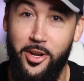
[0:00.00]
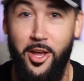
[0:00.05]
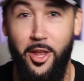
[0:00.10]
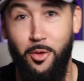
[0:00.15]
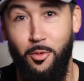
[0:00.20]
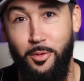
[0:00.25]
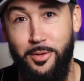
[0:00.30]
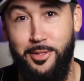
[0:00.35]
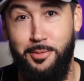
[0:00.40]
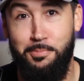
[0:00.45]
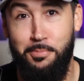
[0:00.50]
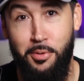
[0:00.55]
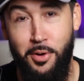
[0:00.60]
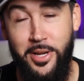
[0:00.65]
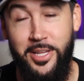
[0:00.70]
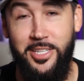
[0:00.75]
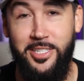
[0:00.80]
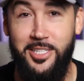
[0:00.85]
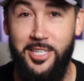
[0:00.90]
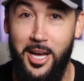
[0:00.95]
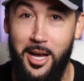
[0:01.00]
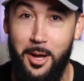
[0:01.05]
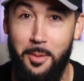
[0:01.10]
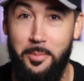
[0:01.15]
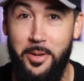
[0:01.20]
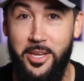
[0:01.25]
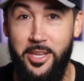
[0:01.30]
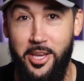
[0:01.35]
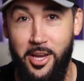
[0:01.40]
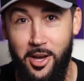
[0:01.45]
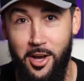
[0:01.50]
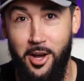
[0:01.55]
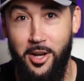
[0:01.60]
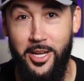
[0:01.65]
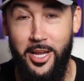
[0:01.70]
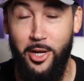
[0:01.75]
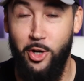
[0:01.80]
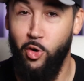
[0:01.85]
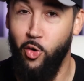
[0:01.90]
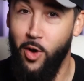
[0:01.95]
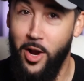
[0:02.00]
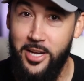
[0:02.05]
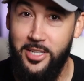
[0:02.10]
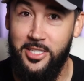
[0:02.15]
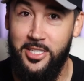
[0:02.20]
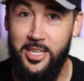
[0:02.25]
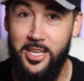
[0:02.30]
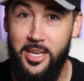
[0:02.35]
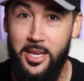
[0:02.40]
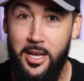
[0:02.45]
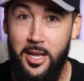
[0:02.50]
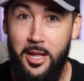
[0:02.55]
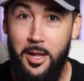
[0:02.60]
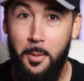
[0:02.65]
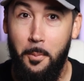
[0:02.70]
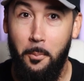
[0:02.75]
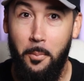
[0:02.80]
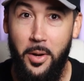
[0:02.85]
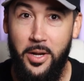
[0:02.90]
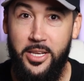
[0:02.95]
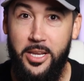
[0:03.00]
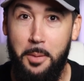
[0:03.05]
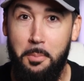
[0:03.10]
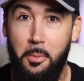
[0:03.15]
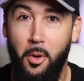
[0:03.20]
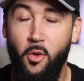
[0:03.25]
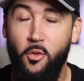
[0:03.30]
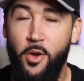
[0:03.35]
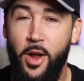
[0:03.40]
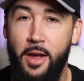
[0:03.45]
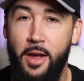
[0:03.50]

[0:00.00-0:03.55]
The other one's pretty dumb and young and crazy, but they both